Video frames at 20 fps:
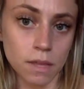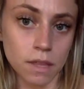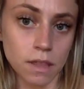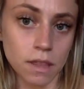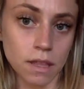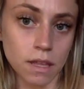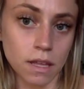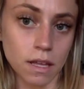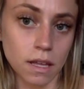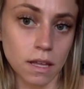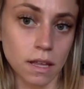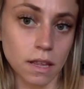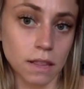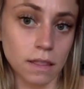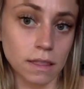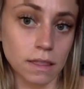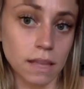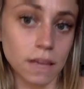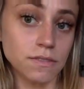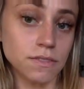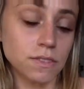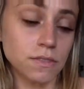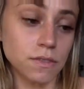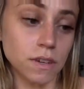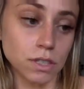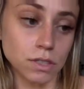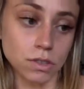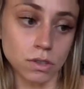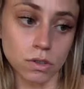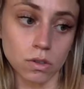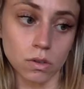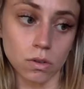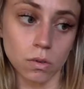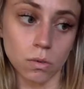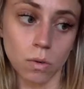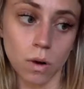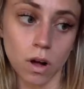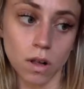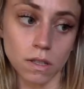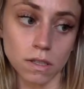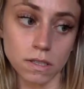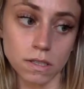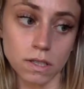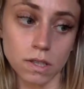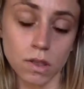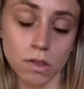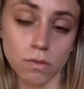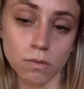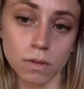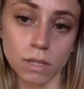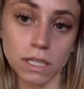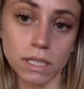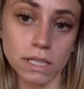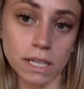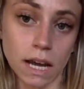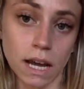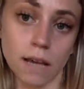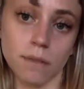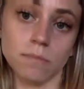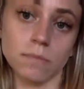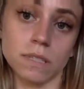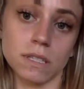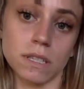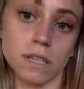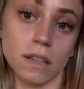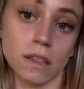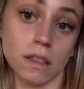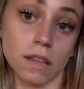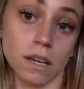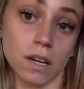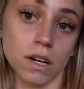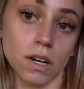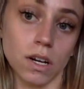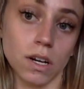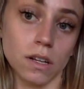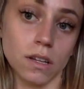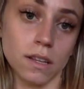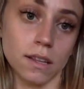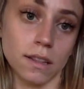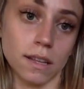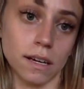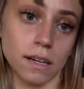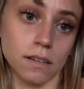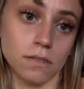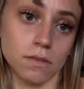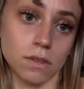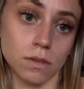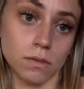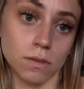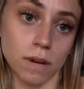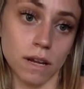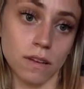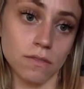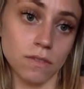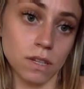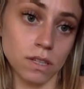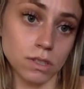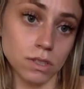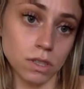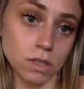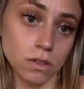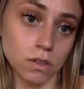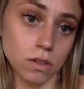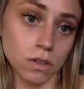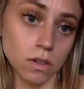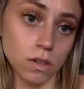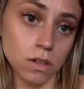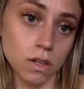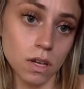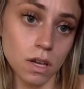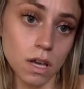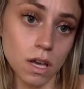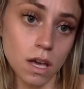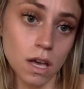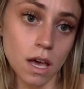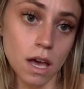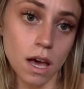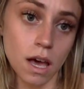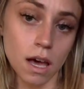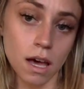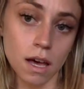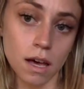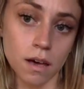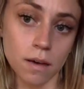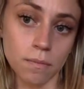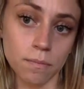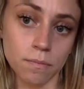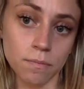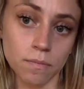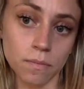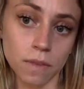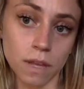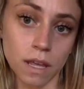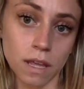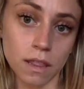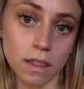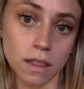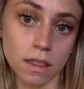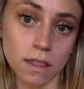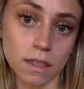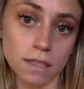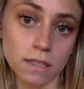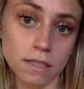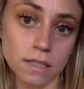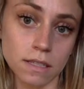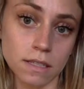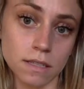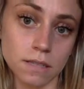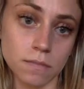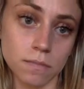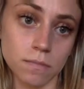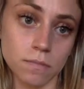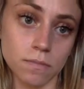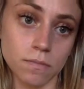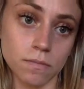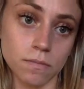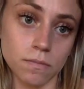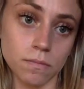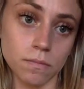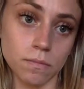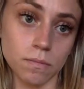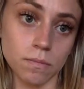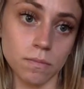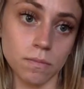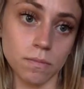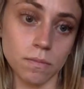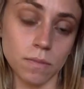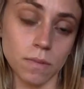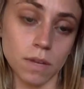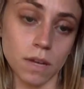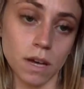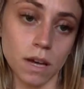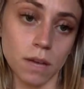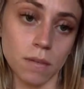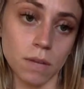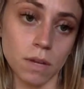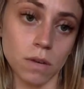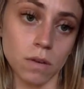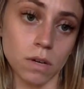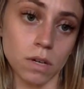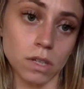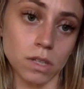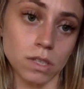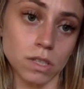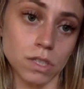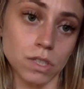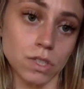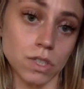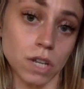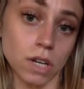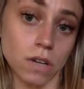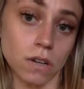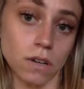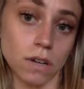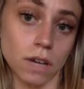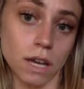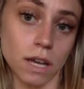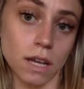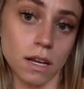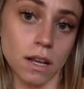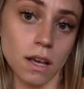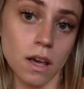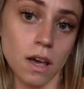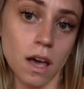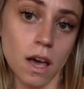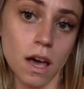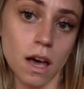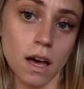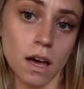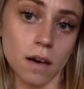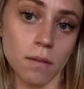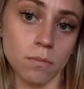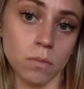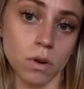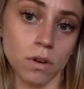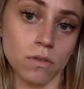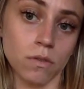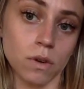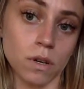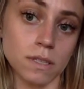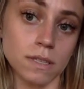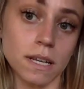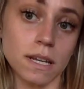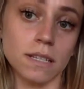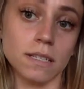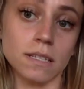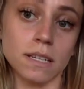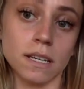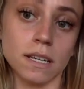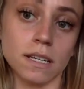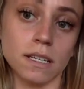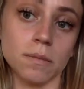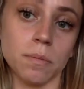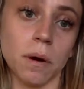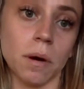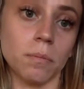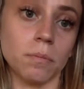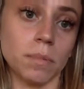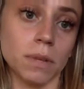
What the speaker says: The left ventricle wall is 3 times thicker than that of the right ventricle, and this is in order to generate more force that is needed to pump